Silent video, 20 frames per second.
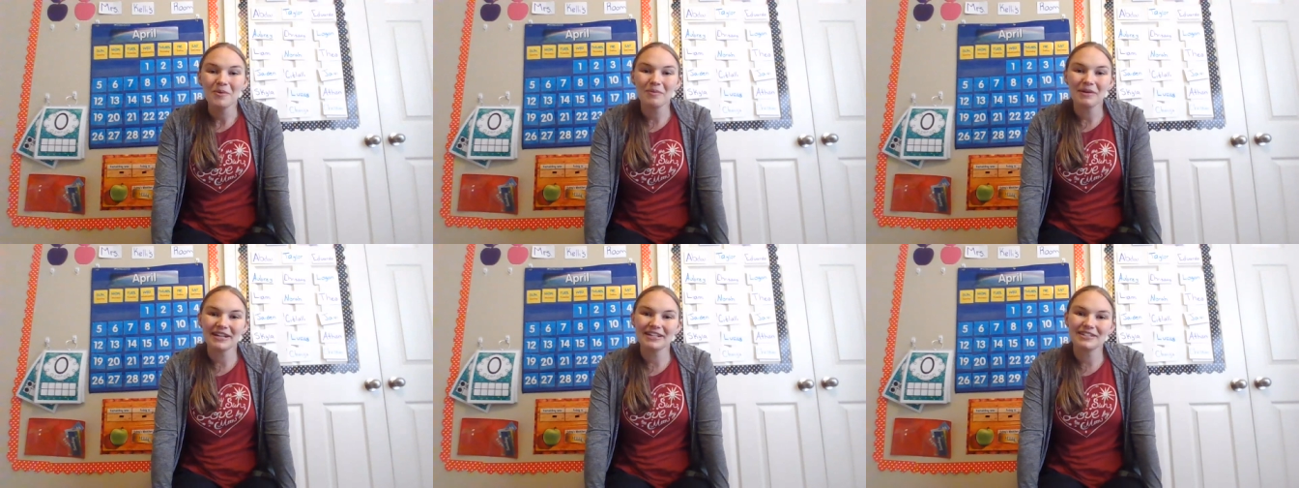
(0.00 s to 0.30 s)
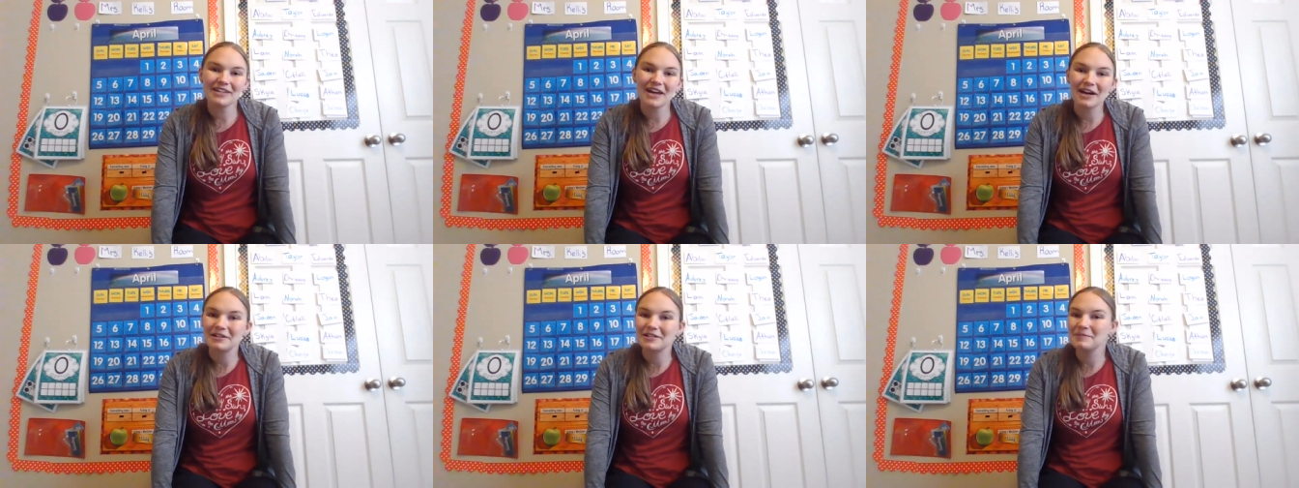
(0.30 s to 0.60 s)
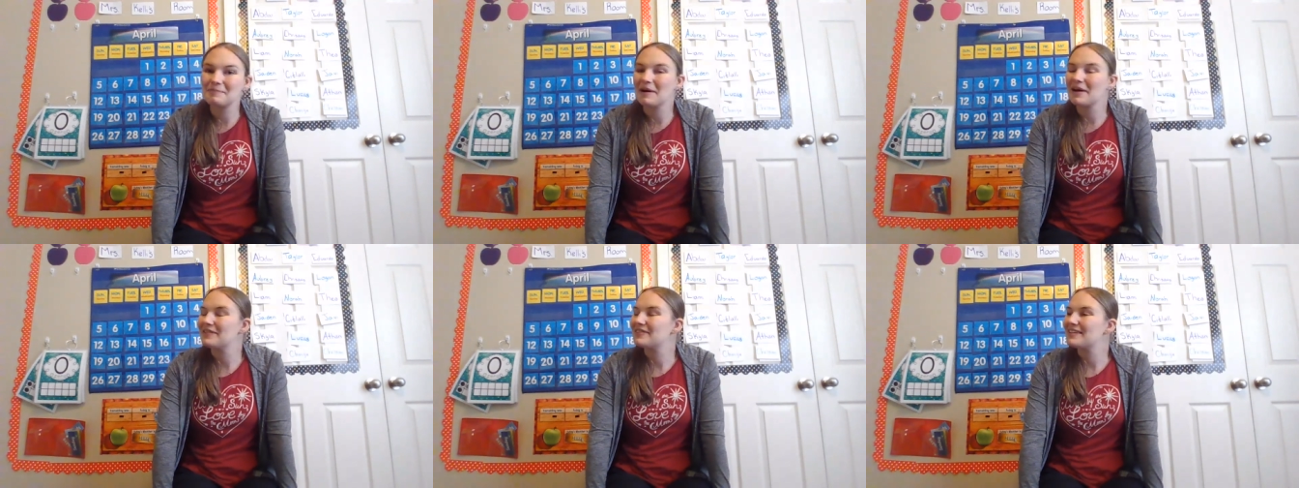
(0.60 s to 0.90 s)
We talked
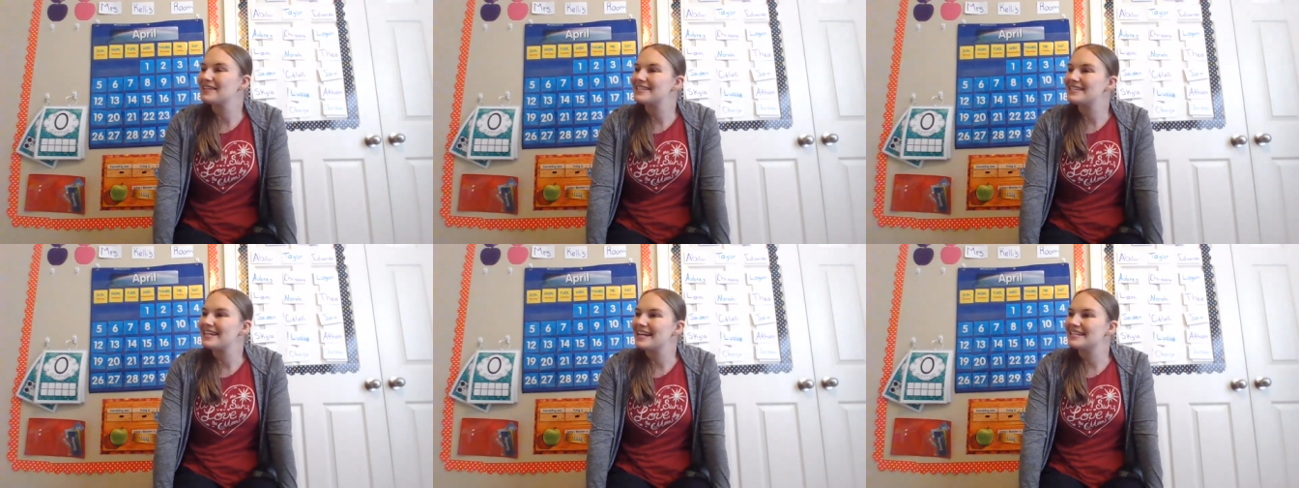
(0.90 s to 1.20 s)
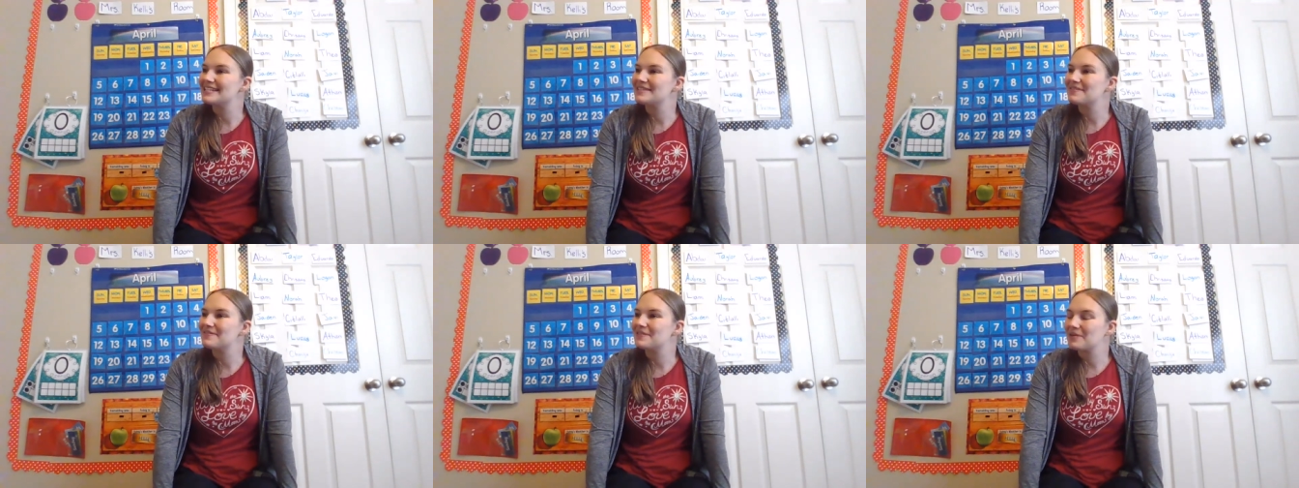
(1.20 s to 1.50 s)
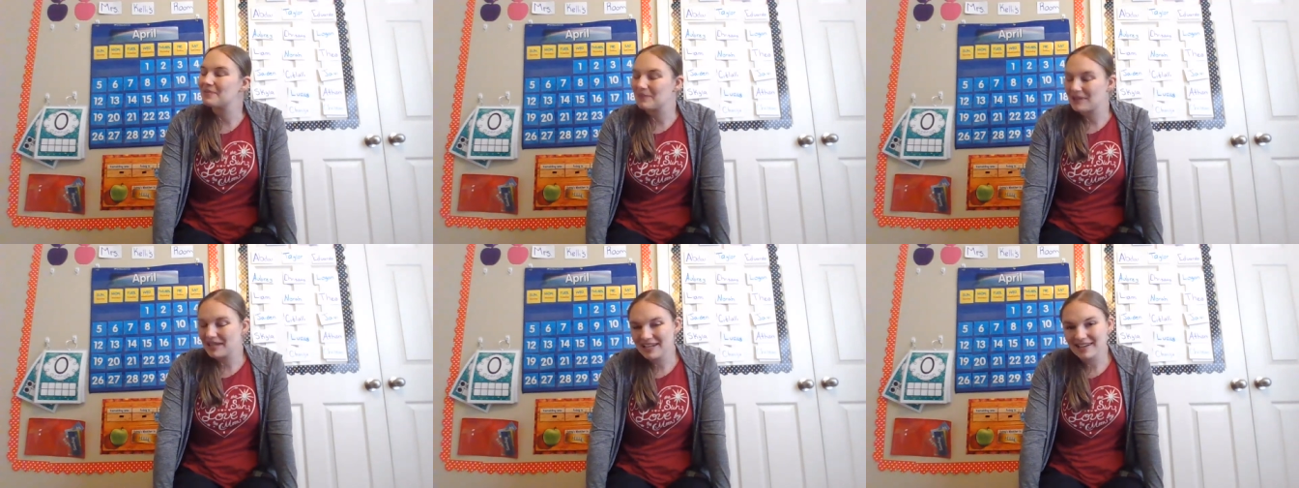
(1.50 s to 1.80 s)
about the days of the
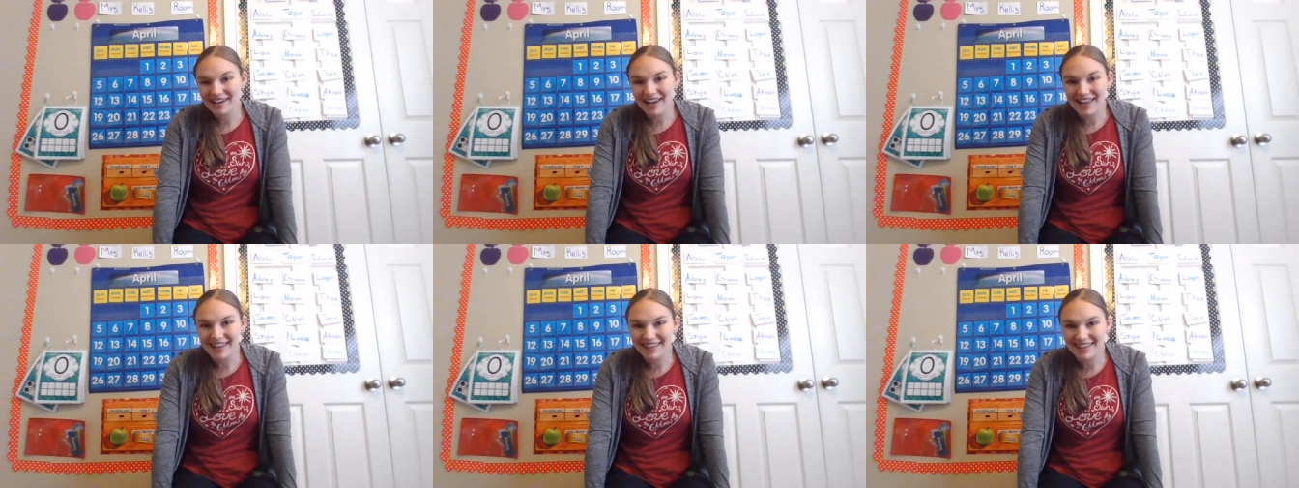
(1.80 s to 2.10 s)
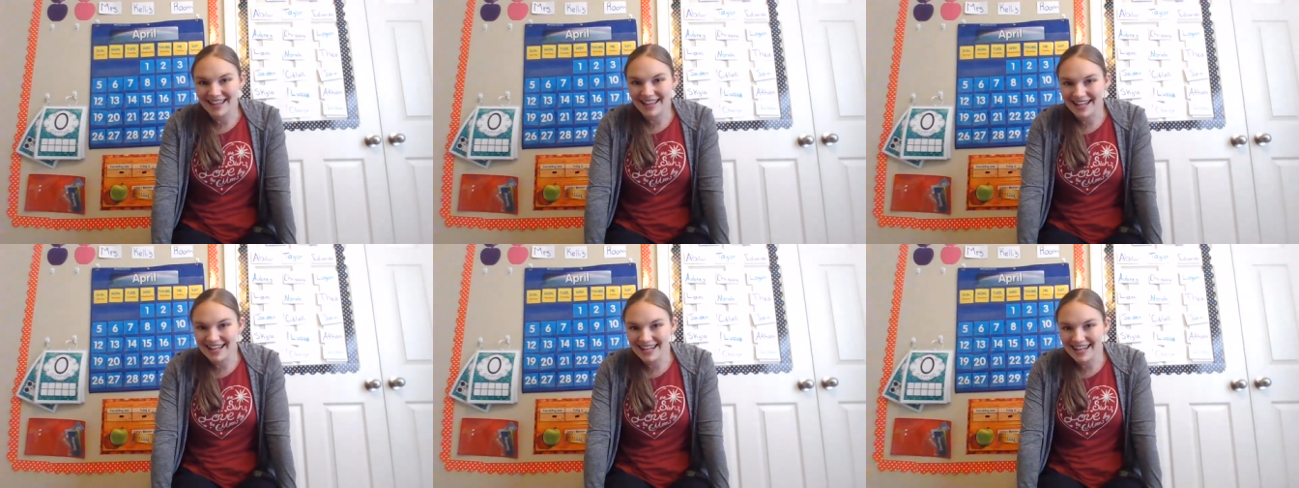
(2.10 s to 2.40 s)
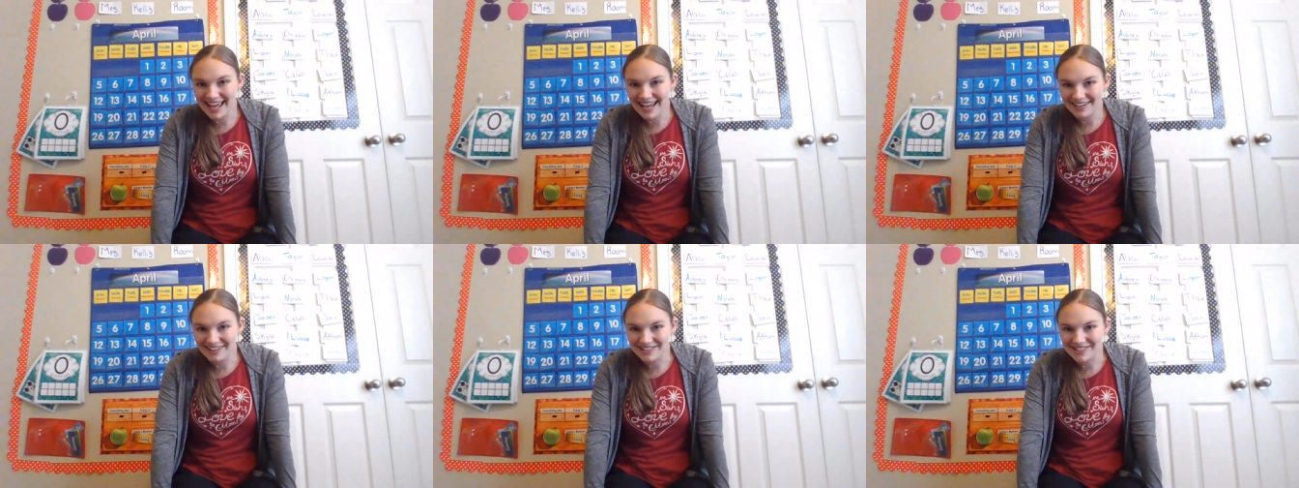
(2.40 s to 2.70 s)
week, the
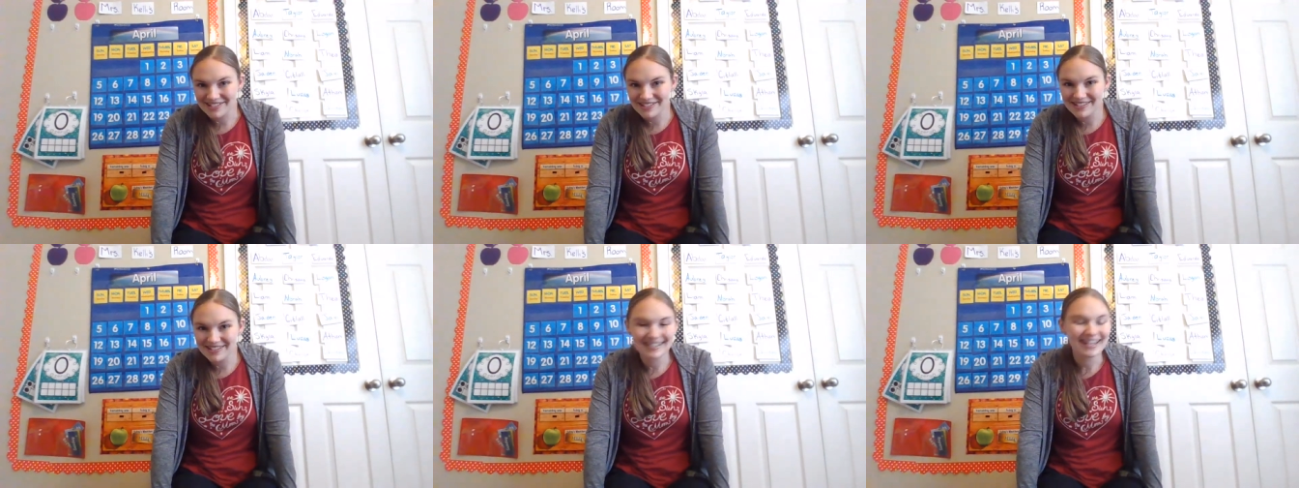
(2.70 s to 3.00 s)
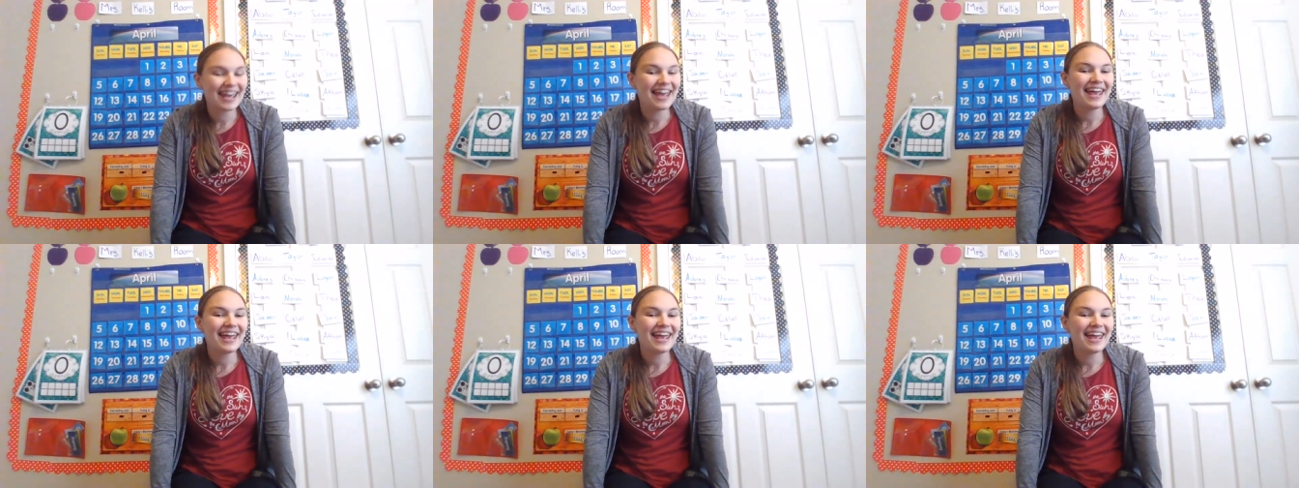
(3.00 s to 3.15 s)
letters,